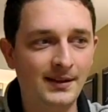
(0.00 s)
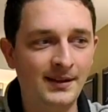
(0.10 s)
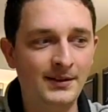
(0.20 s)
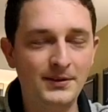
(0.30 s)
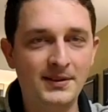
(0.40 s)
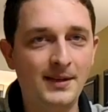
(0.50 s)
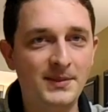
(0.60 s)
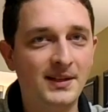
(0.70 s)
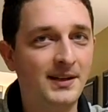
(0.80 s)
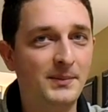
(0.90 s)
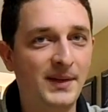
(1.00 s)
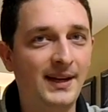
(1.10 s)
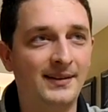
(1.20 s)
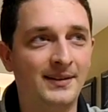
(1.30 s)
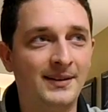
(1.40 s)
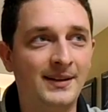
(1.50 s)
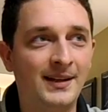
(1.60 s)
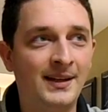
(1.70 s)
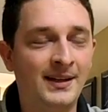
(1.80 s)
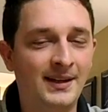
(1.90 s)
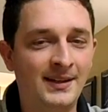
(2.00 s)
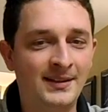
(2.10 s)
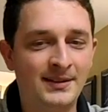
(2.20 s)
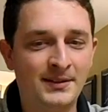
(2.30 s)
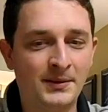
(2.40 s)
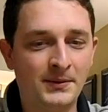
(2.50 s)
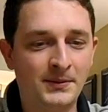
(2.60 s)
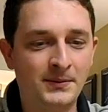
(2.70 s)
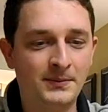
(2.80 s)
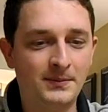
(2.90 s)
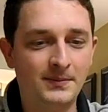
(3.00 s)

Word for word: and there's times it can get bad. And so